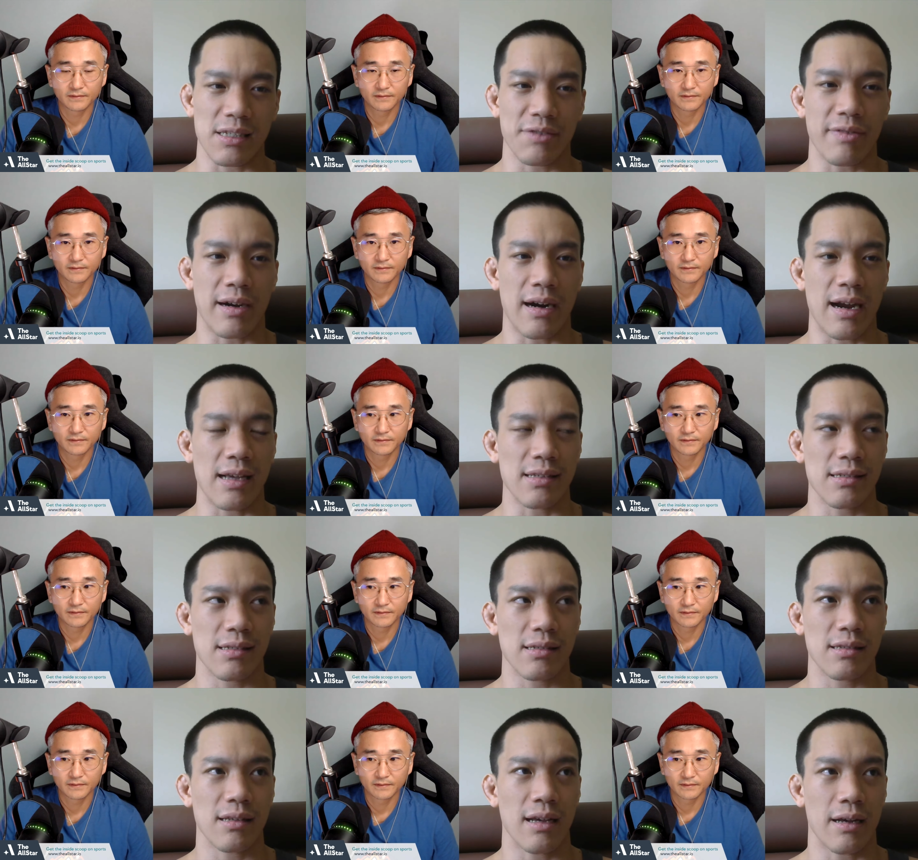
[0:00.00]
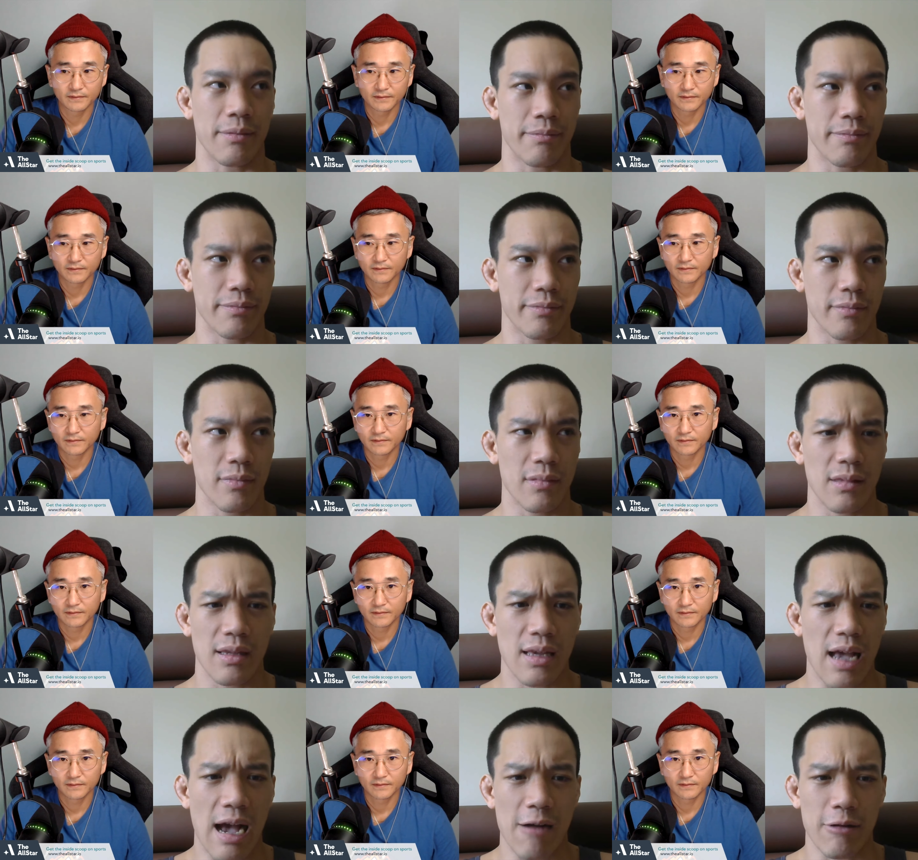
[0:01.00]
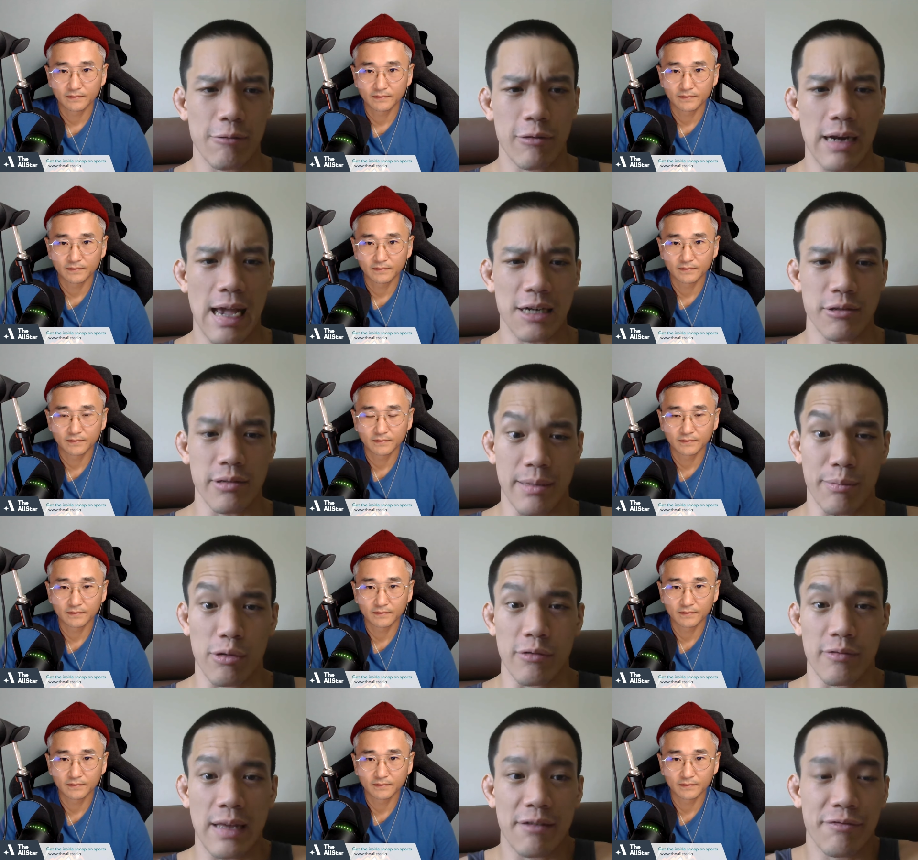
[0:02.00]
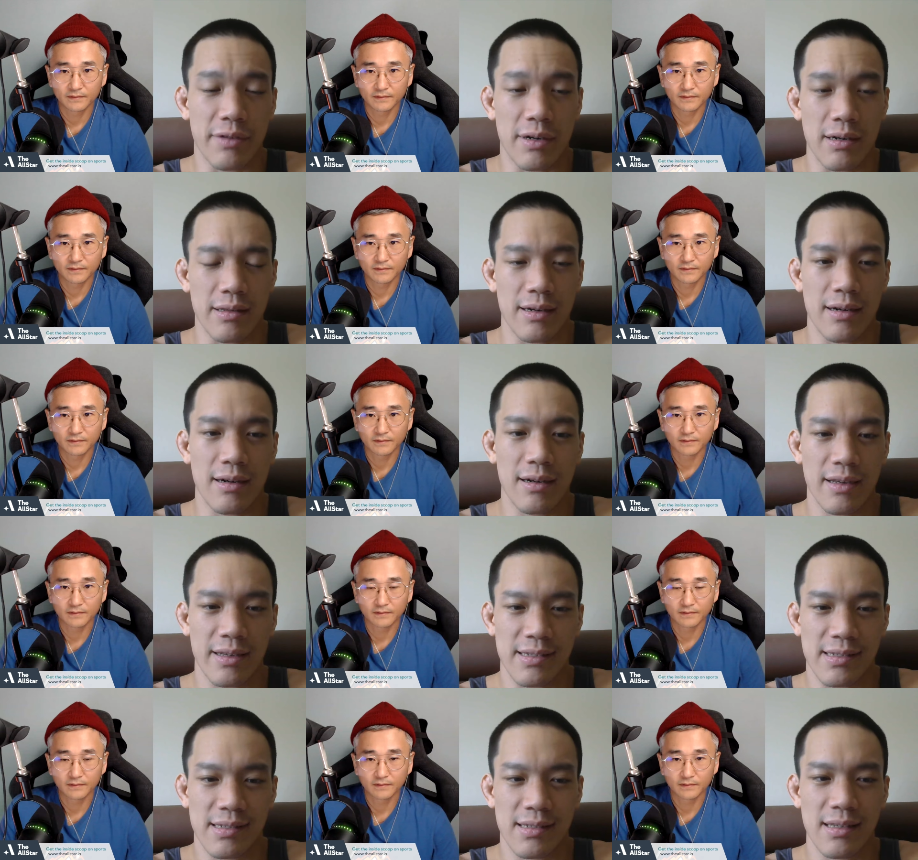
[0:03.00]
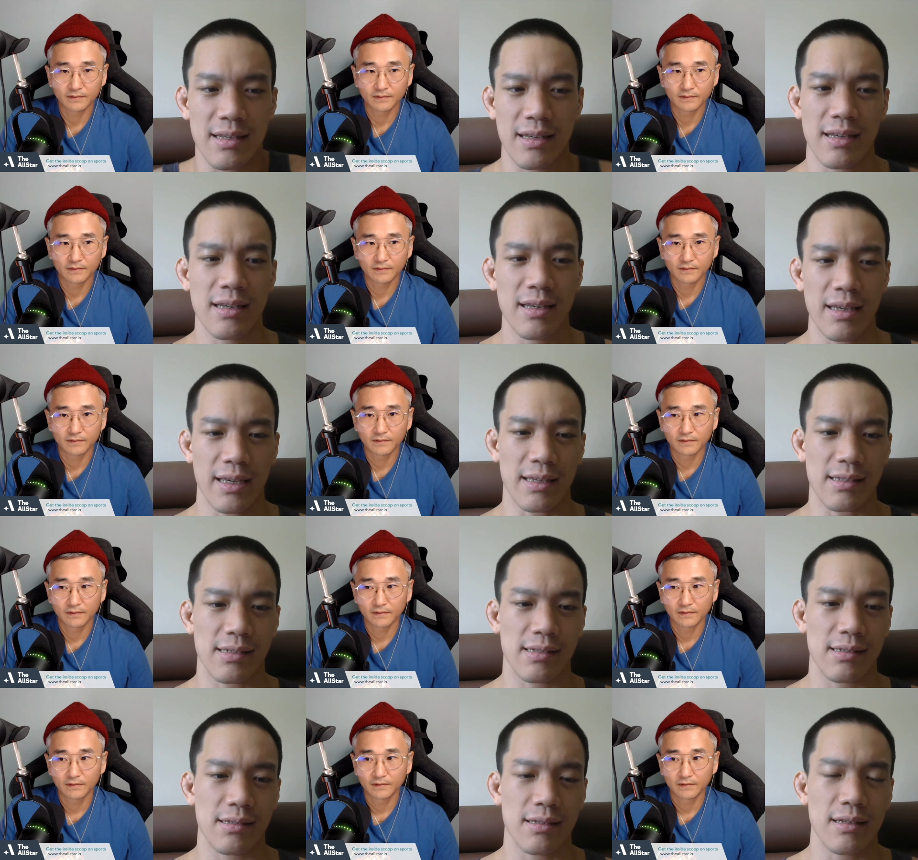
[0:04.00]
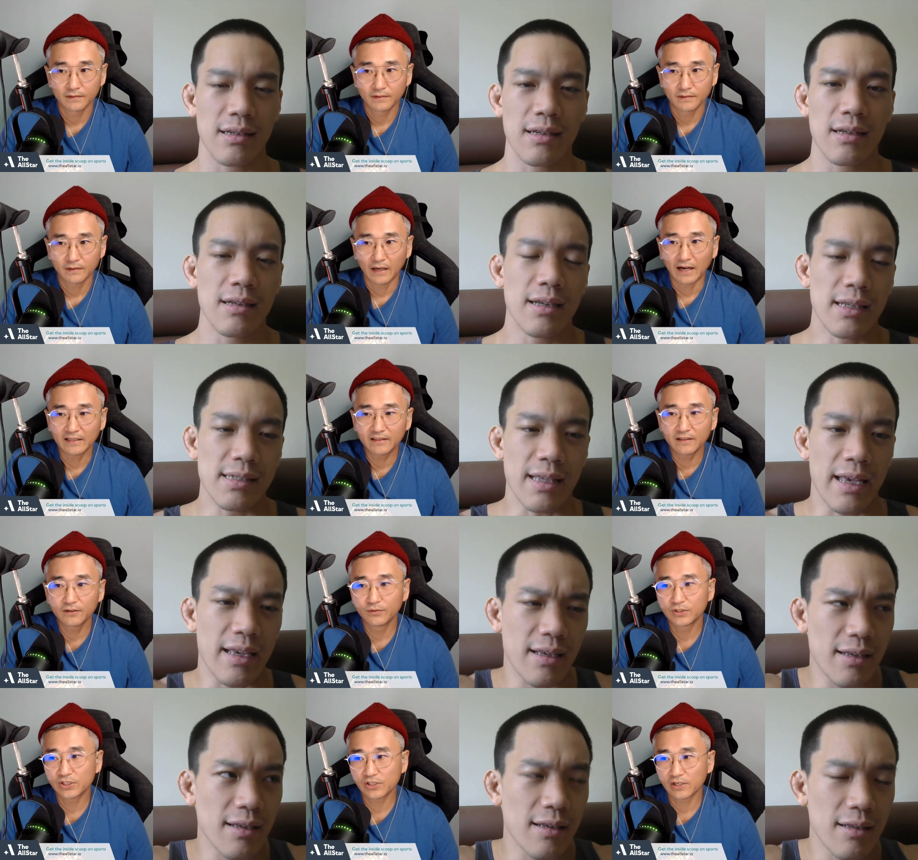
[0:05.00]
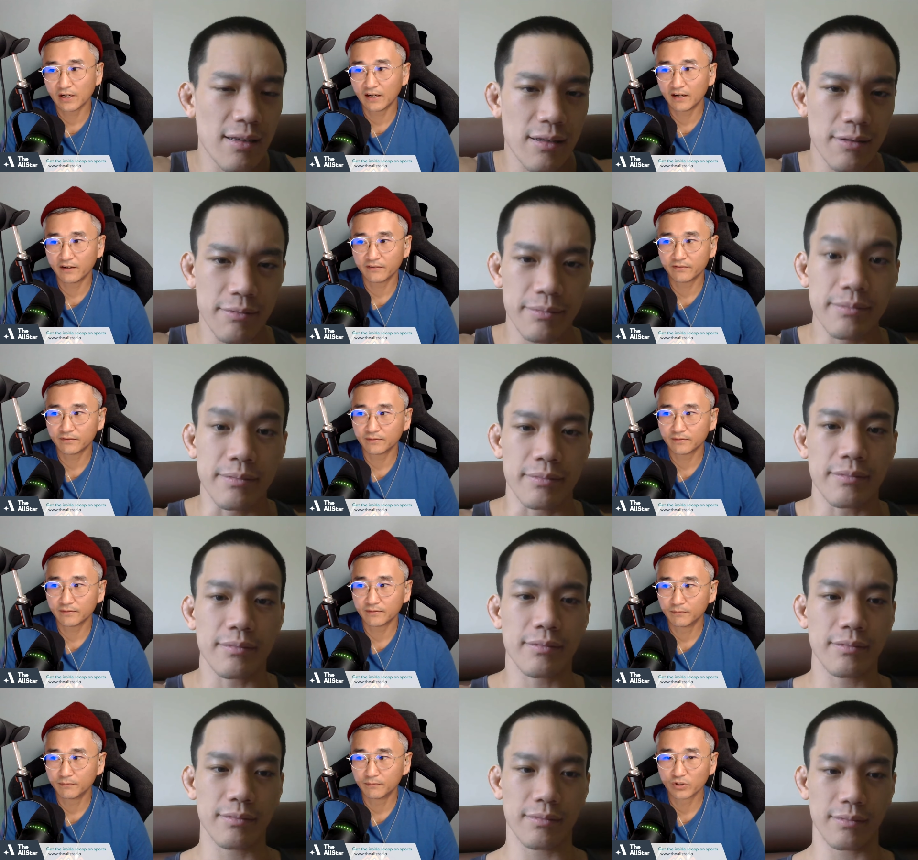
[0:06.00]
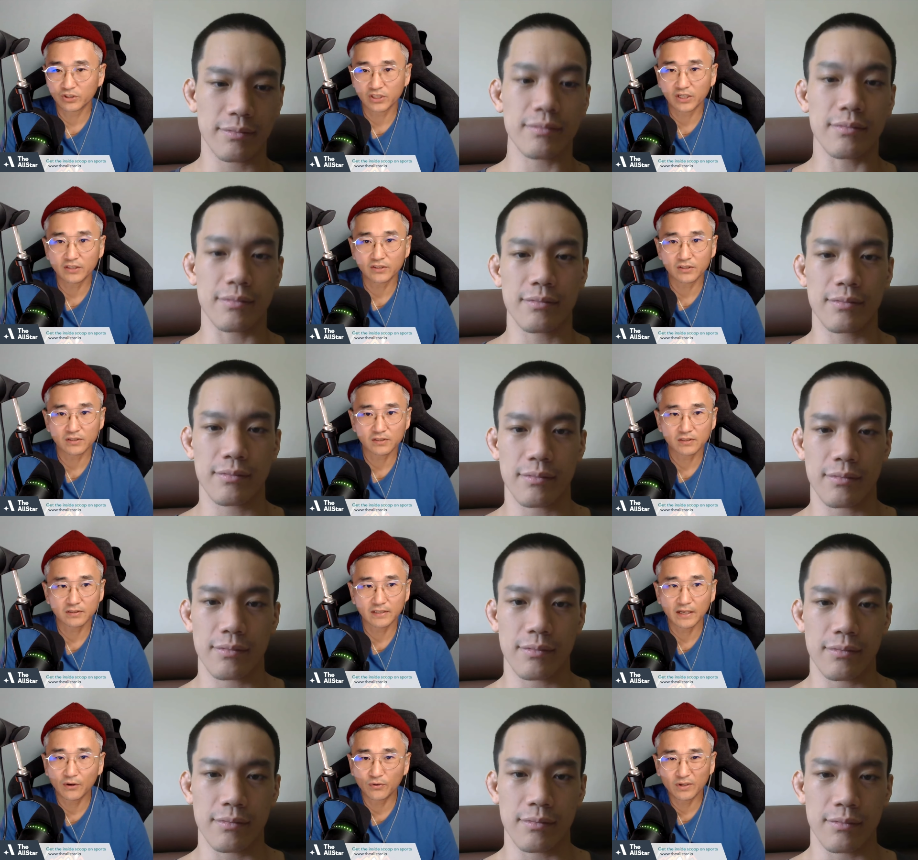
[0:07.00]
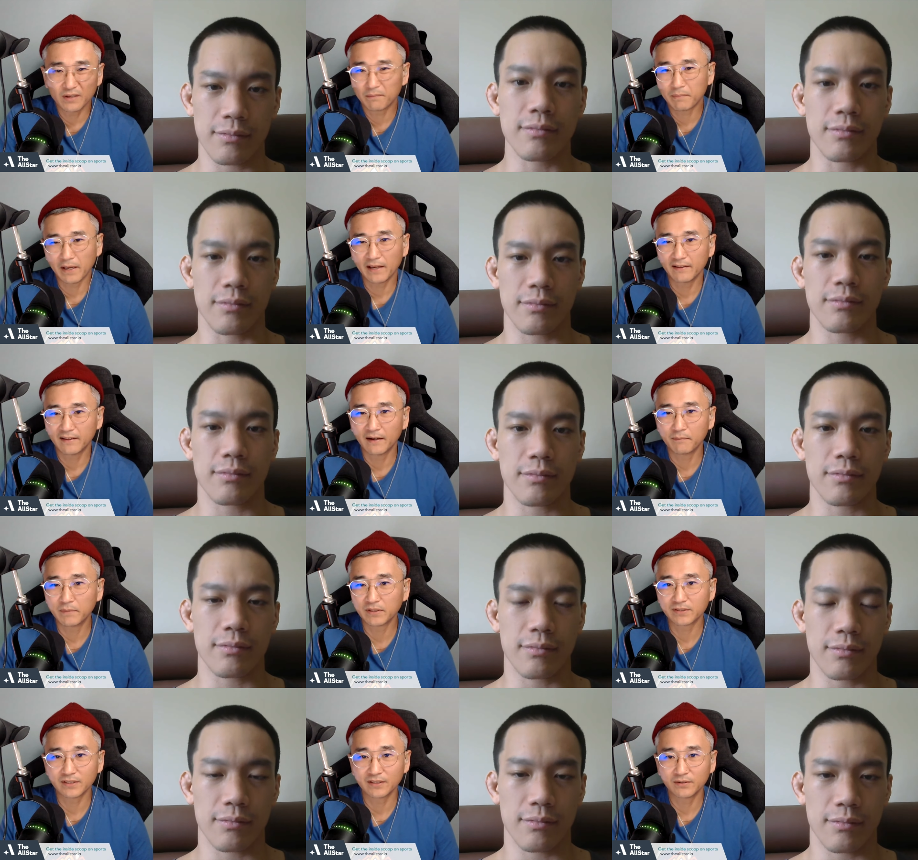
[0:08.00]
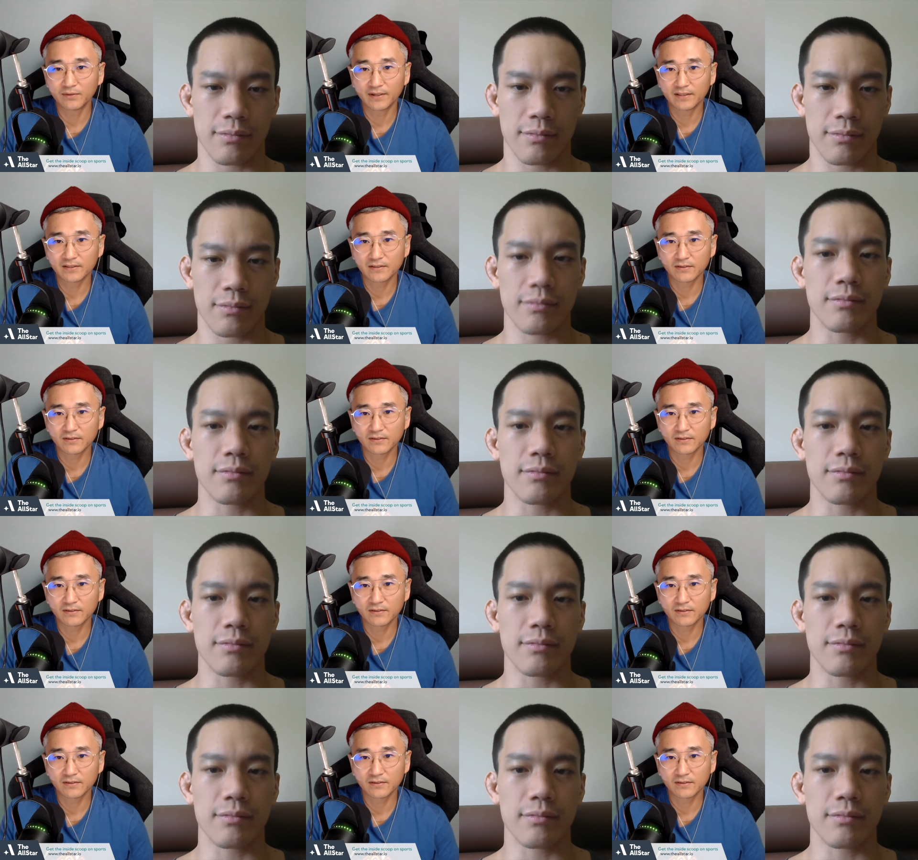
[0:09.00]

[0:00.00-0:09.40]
Speaker 1: as far as um, how we would actually improve that further because it's i it's think like, we
Speaker 2: should have more judges because they don't get paid that much anyways